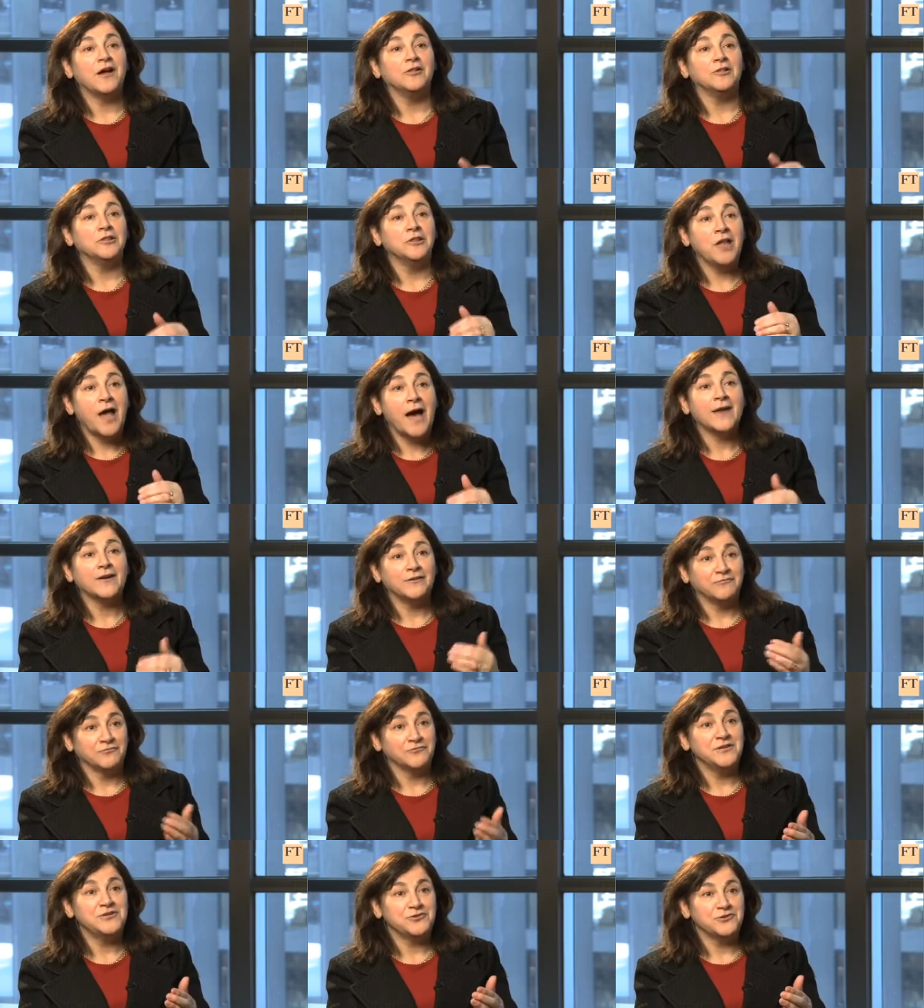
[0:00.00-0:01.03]
a lot
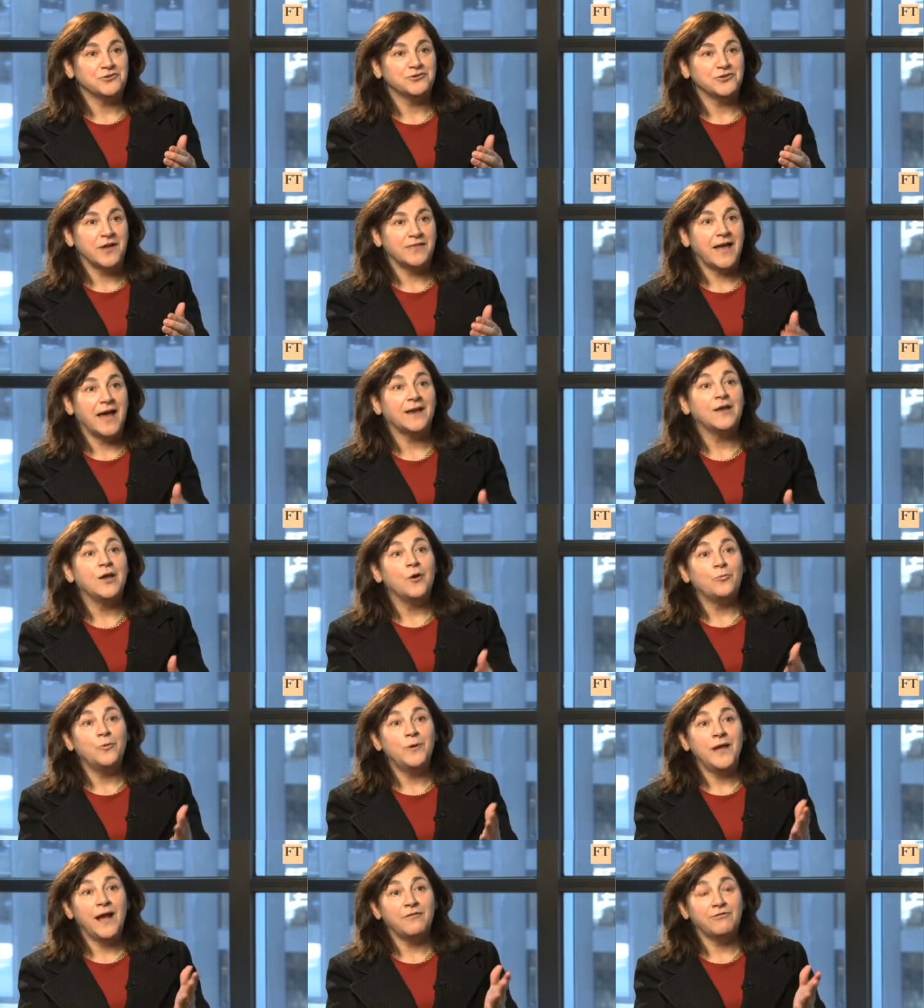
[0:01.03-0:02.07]
of research on that
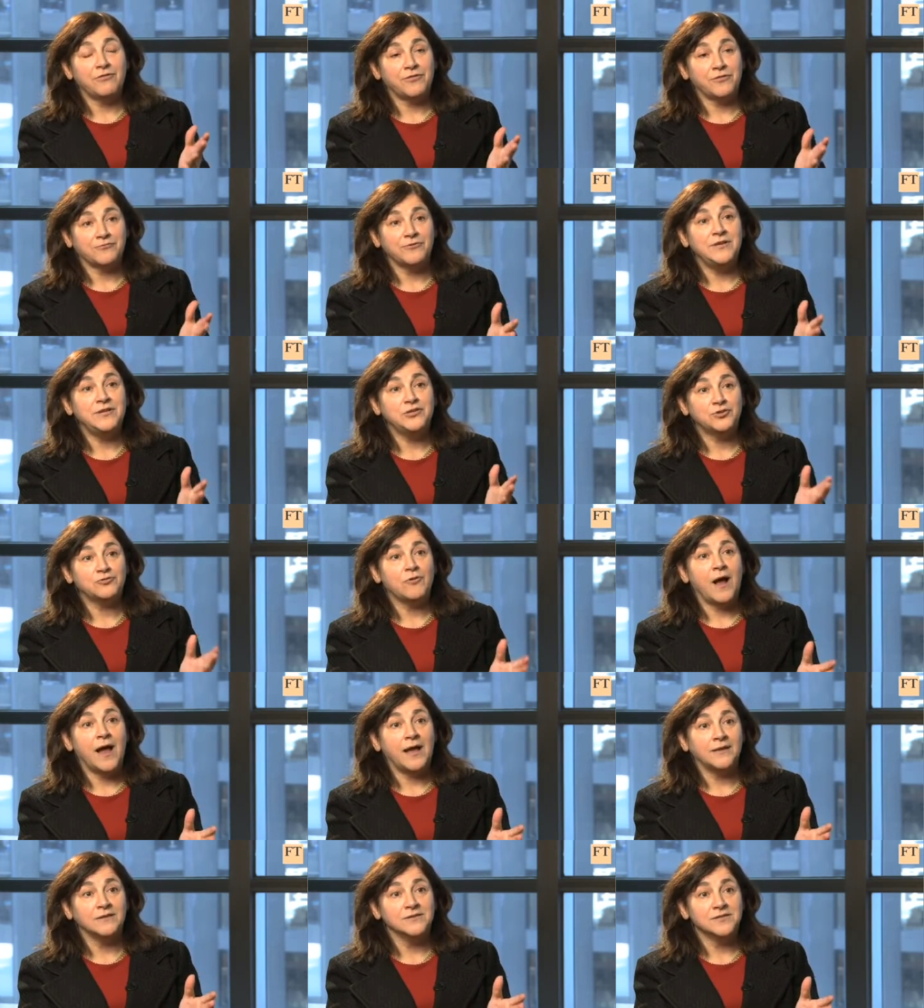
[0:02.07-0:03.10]
we had three
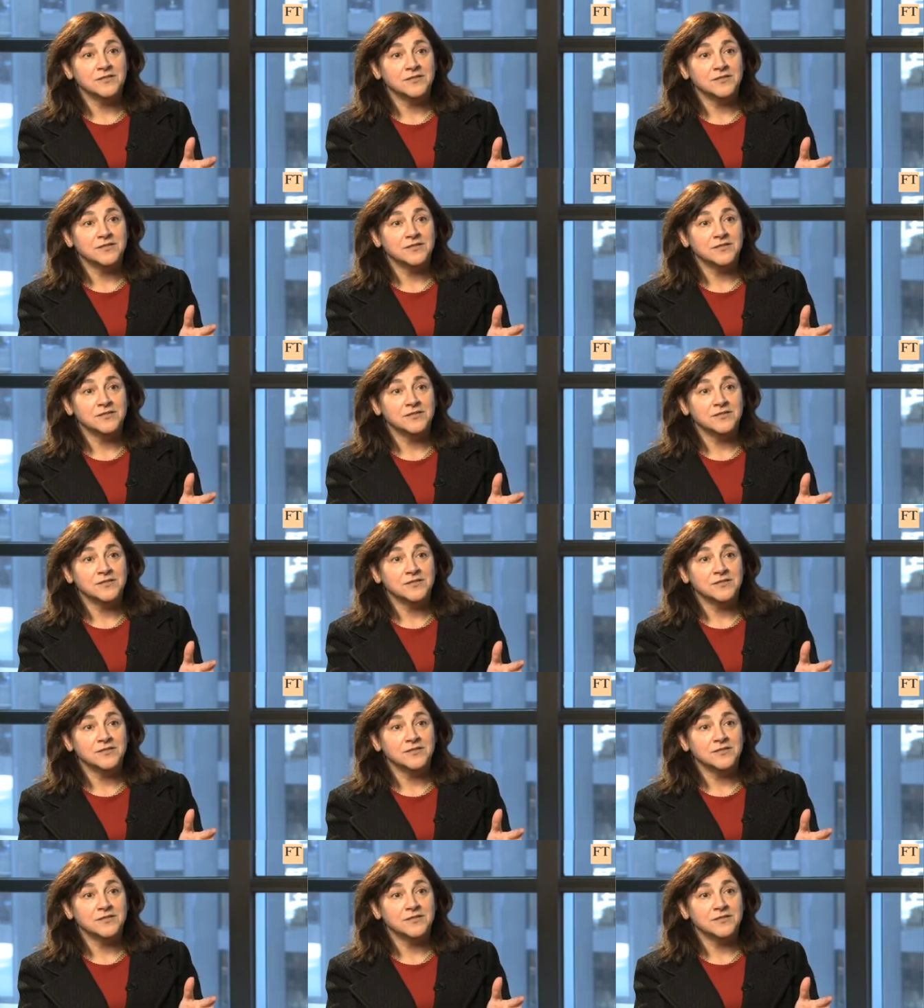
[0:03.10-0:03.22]
trial